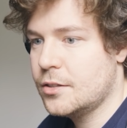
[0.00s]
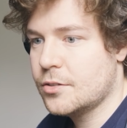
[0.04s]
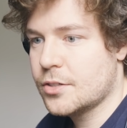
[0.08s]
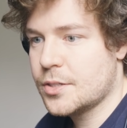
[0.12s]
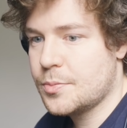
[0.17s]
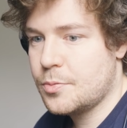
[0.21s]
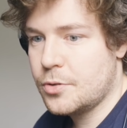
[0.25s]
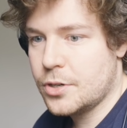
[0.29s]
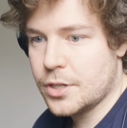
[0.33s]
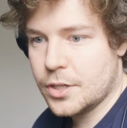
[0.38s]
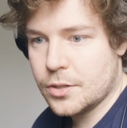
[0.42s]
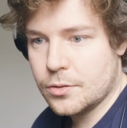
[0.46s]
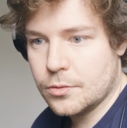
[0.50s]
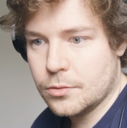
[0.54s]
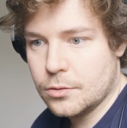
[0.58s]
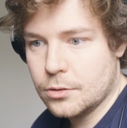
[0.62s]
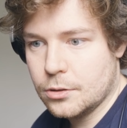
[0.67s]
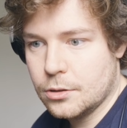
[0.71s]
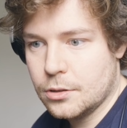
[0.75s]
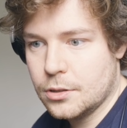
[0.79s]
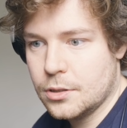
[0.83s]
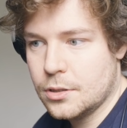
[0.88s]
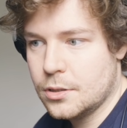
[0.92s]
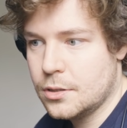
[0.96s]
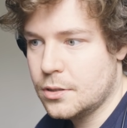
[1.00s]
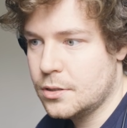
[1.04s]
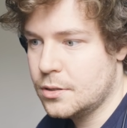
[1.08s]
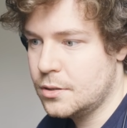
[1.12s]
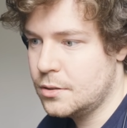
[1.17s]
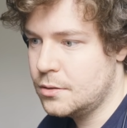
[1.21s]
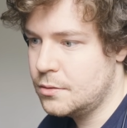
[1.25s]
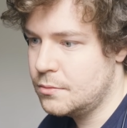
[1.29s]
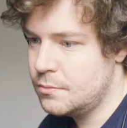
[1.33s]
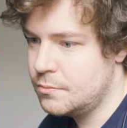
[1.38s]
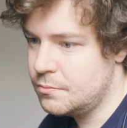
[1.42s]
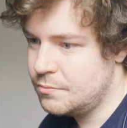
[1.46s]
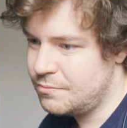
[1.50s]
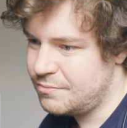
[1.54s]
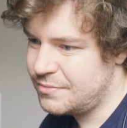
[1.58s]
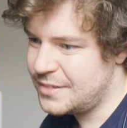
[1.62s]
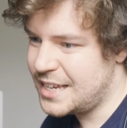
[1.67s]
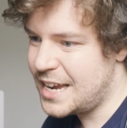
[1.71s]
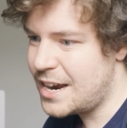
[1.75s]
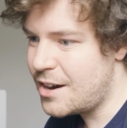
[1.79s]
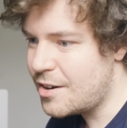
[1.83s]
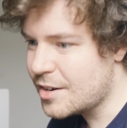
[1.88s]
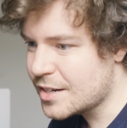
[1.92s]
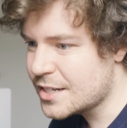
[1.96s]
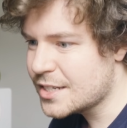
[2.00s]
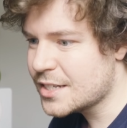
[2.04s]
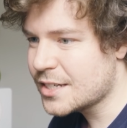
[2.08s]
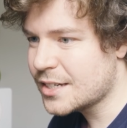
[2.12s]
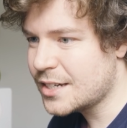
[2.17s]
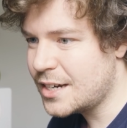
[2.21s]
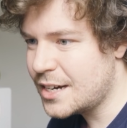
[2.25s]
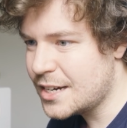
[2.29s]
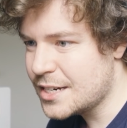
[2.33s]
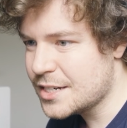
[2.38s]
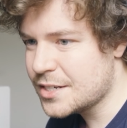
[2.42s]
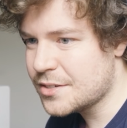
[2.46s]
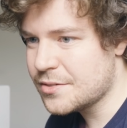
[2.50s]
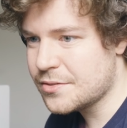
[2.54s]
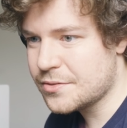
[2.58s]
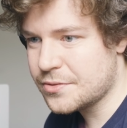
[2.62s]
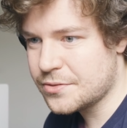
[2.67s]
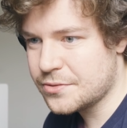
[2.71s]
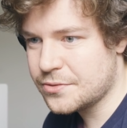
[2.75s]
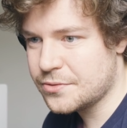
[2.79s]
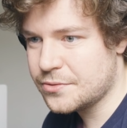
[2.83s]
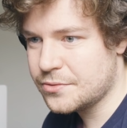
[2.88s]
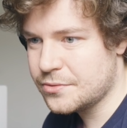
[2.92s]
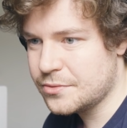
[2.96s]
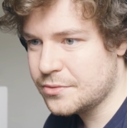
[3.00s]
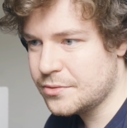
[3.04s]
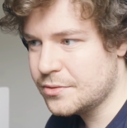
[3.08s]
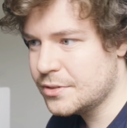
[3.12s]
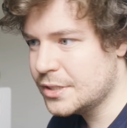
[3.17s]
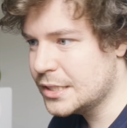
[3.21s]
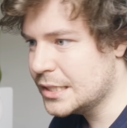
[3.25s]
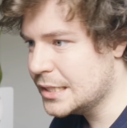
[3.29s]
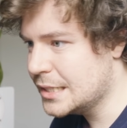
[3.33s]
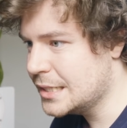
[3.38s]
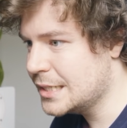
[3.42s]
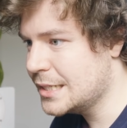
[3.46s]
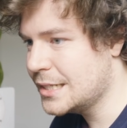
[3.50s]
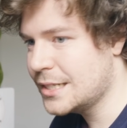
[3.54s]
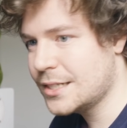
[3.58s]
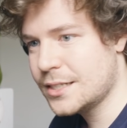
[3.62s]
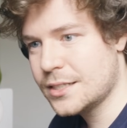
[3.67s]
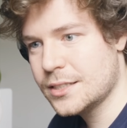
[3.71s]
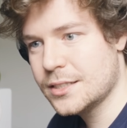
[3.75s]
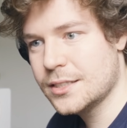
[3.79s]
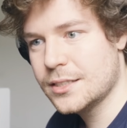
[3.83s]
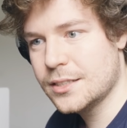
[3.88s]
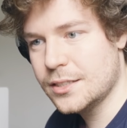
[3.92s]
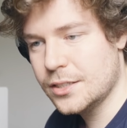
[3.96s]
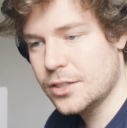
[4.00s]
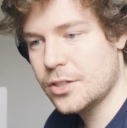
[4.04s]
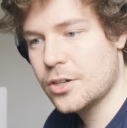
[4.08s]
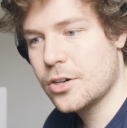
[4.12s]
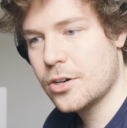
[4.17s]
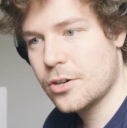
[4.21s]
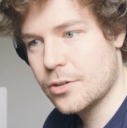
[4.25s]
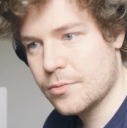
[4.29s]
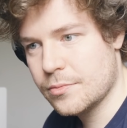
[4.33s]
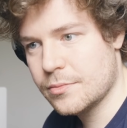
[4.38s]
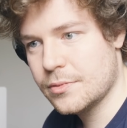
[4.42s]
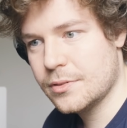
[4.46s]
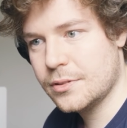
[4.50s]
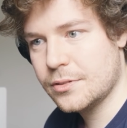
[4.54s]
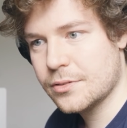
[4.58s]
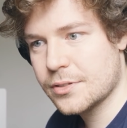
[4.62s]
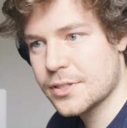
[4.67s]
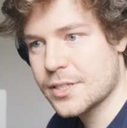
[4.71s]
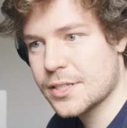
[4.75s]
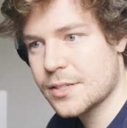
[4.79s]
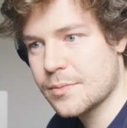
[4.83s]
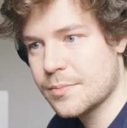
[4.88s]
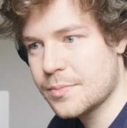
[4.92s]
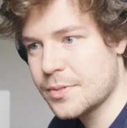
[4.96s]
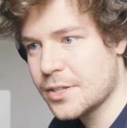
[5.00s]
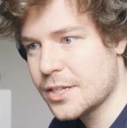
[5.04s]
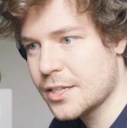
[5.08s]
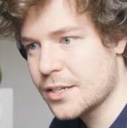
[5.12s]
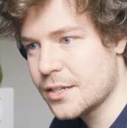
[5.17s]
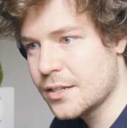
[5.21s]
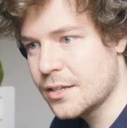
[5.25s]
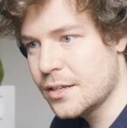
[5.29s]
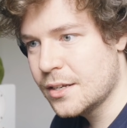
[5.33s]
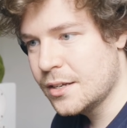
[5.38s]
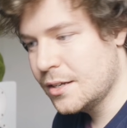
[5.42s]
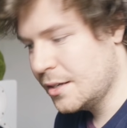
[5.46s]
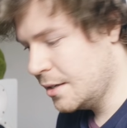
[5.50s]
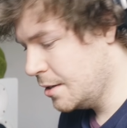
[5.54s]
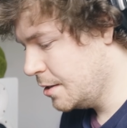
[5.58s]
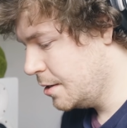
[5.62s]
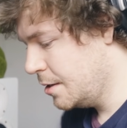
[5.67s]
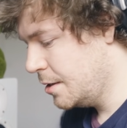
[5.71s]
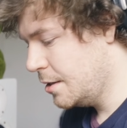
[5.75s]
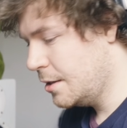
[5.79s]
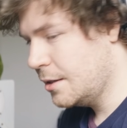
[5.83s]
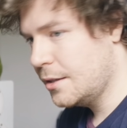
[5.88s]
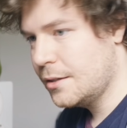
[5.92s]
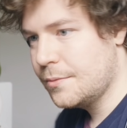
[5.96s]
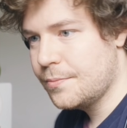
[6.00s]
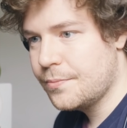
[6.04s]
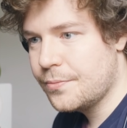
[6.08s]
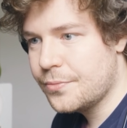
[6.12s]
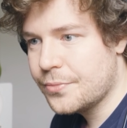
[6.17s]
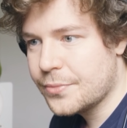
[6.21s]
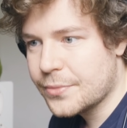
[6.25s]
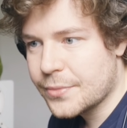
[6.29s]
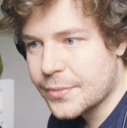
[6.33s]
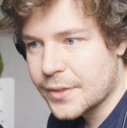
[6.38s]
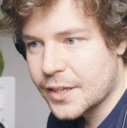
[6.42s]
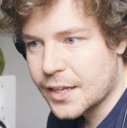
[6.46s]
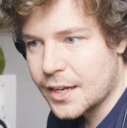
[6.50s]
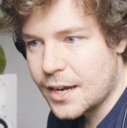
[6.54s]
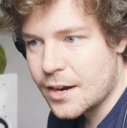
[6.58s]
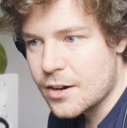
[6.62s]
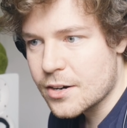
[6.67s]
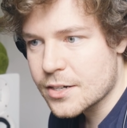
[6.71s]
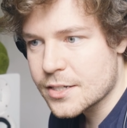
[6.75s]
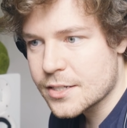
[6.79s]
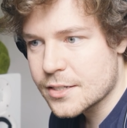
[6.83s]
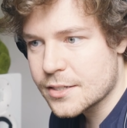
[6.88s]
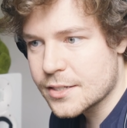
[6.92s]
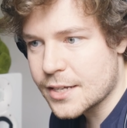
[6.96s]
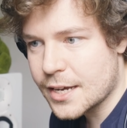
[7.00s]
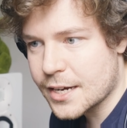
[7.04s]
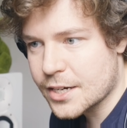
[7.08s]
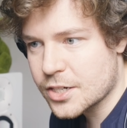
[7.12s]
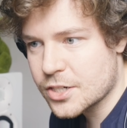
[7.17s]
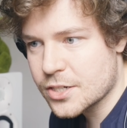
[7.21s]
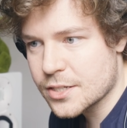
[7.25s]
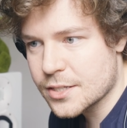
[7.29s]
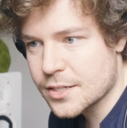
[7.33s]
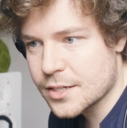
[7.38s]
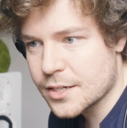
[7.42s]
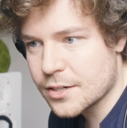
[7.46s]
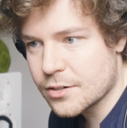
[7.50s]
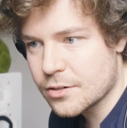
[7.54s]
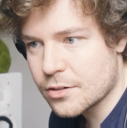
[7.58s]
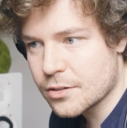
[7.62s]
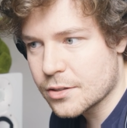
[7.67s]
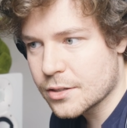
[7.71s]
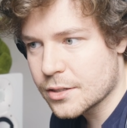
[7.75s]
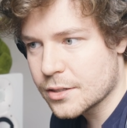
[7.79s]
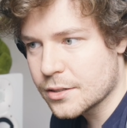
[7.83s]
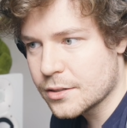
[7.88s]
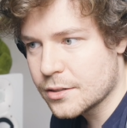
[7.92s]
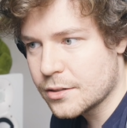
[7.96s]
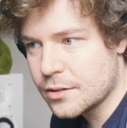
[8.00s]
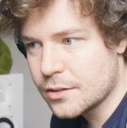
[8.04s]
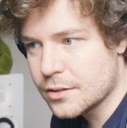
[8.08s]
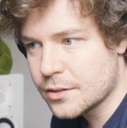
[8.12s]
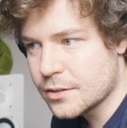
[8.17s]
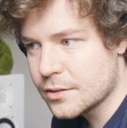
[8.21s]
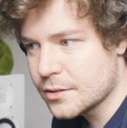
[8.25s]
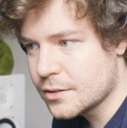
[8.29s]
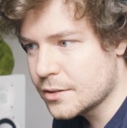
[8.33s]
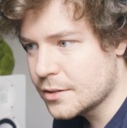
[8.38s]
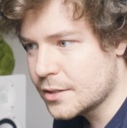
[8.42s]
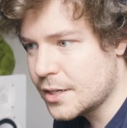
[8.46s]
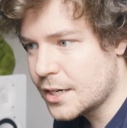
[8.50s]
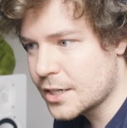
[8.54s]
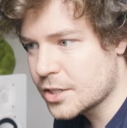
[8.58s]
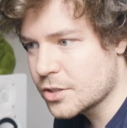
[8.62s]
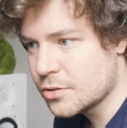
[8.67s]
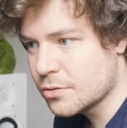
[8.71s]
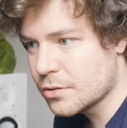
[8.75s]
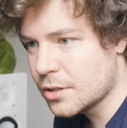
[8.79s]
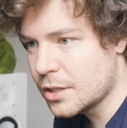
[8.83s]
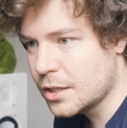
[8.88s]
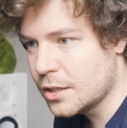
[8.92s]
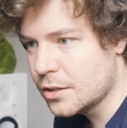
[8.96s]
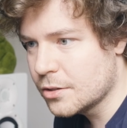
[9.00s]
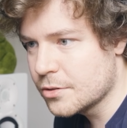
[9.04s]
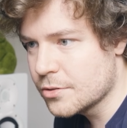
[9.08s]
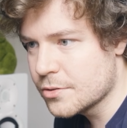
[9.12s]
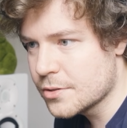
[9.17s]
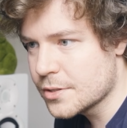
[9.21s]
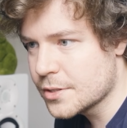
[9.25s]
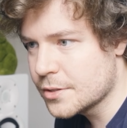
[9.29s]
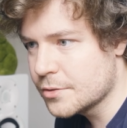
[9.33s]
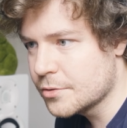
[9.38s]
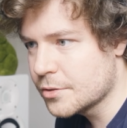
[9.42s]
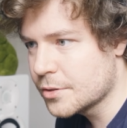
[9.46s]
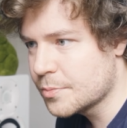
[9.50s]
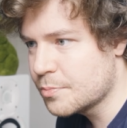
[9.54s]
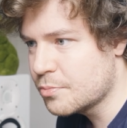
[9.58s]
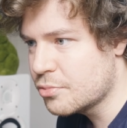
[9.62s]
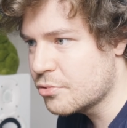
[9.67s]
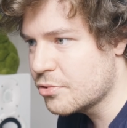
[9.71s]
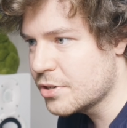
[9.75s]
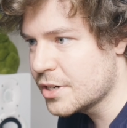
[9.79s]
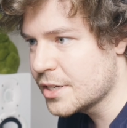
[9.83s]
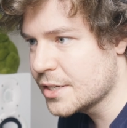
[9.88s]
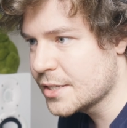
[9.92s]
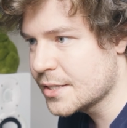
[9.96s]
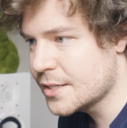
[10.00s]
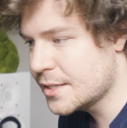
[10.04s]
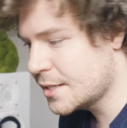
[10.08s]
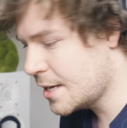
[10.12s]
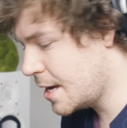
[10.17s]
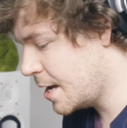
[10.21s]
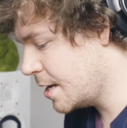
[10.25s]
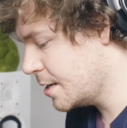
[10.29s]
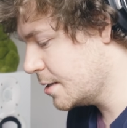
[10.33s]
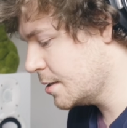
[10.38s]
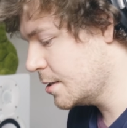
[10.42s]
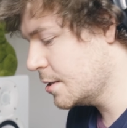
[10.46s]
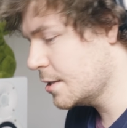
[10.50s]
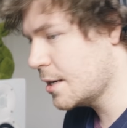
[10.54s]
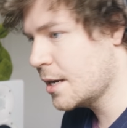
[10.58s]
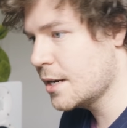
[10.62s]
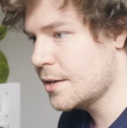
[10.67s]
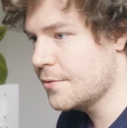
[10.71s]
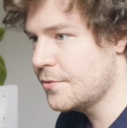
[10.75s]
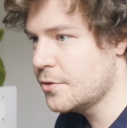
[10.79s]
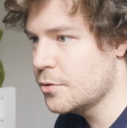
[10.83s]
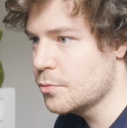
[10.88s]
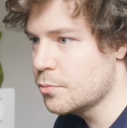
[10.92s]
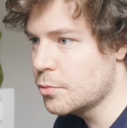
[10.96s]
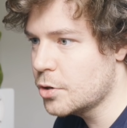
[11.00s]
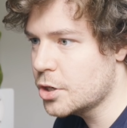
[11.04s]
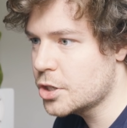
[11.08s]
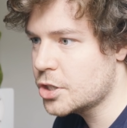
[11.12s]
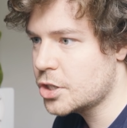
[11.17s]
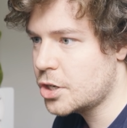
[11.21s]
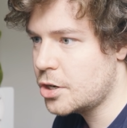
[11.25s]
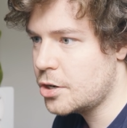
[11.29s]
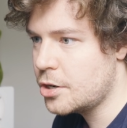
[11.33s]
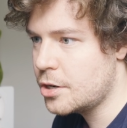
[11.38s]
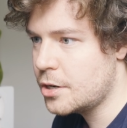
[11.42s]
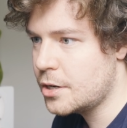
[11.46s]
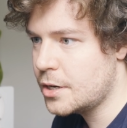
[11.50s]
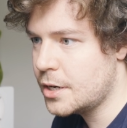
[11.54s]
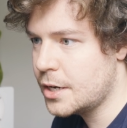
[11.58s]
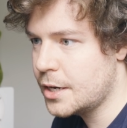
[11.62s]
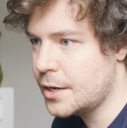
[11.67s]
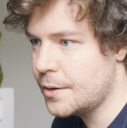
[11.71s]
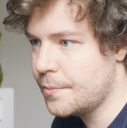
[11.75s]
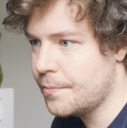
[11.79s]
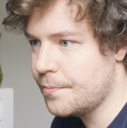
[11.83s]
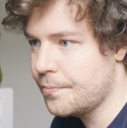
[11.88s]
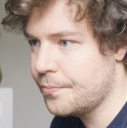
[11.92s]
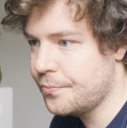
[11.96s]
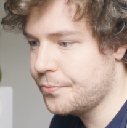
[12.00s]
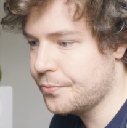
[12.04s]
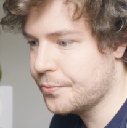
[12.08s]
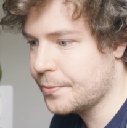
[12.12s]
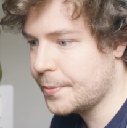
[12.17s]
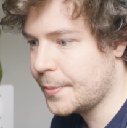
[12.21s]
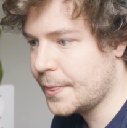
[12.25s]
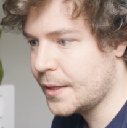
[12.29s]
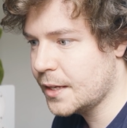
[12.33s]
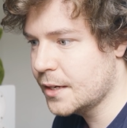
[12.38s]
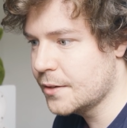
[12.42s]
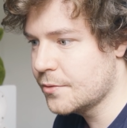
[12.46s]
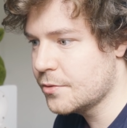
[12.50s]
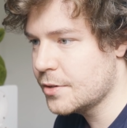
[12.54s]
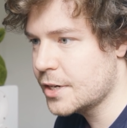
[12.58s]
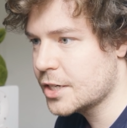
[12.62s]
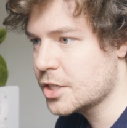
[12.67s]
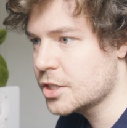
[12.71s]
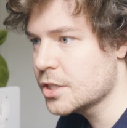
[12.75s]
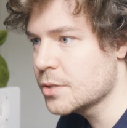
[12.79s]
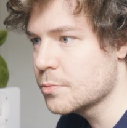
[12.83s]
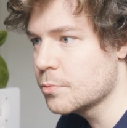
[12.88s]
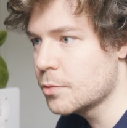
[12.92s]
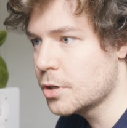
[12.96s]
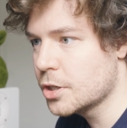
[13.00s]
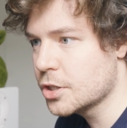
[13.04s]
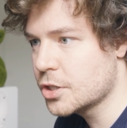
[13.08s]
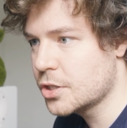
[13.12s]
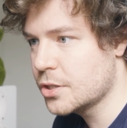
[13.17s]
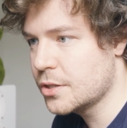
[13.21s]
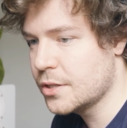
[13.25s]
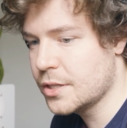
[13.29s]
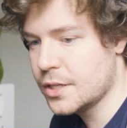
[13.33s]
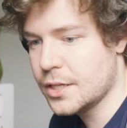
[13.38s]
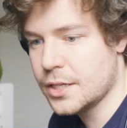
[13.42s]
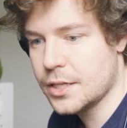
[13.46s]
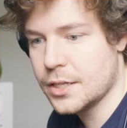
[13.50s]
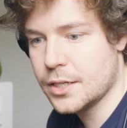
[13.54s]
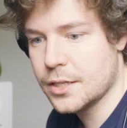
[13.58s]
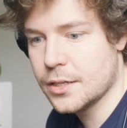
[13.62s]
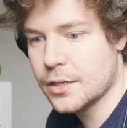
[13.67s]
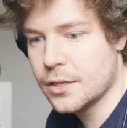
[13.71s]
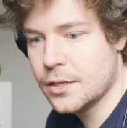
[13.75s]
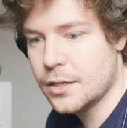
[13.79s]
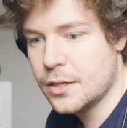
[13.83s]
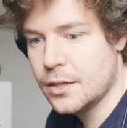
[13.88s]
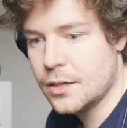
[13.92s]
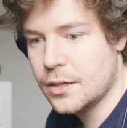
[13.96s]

Looks pretty cool. Character kind of, looks a bit... Character textures here on the actual clothes look pretty standard. And if you watch her, if you actually watch the